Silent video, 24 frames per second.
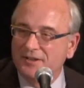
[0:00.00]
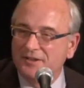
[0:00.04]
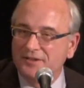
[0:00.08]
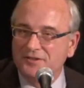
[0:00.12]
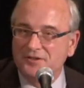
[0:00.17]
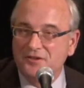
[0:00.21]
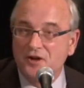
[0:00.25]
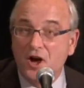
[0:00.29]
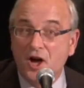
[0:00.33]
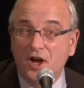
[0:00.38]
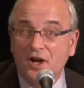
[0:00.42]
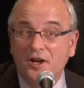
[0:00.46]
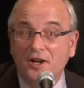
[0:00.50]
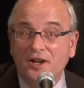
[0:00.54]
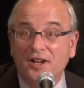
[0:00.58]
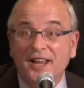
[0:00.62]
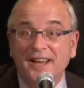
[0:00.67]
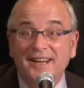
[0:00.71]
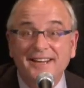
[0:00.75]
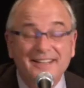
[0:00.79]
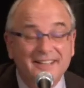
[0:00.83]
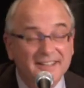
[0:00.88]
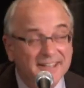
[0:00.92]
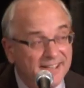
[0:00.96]
It's not
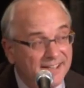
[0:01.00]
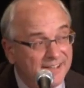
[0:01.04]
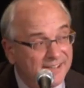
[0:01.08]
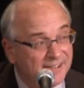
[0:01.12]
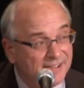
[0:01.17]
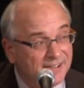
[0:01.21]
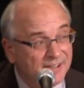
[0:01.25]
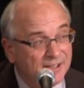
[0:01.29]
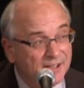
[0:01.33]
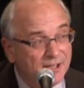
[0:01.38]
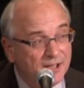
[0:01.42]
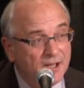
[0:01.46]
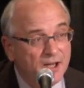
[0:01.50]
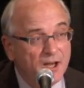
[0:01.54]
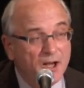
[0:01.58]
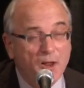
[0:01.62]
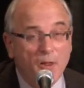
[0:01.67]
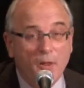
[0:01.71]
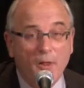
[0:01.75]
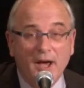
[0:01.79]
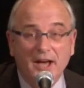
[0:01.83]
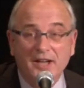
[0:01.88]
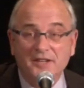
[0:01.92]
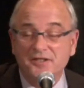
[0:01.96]
likely,
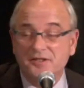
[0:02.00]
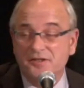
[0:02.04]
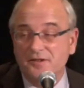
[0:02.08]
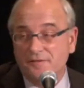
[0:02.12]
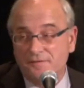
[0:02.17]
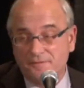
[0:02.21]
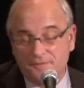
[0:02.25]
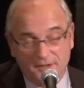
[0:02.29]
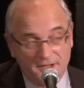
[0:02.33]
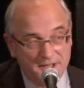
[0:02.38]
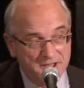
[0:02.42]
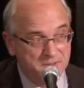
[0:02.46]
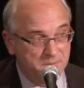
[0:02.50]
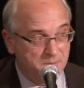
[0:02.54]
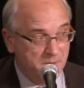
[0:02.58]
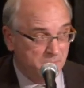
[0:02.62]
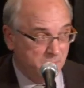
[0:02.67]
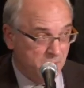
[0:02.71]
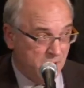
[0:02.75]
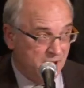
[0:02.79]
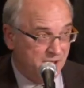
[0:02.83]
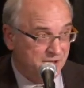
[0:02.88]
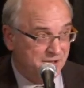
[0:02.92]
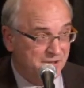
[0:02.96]
and that's the phrase we
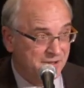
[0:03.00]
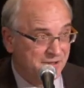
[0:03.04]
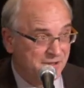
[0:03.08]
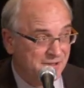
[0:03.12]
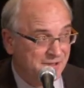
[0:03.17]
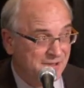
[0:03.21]
want.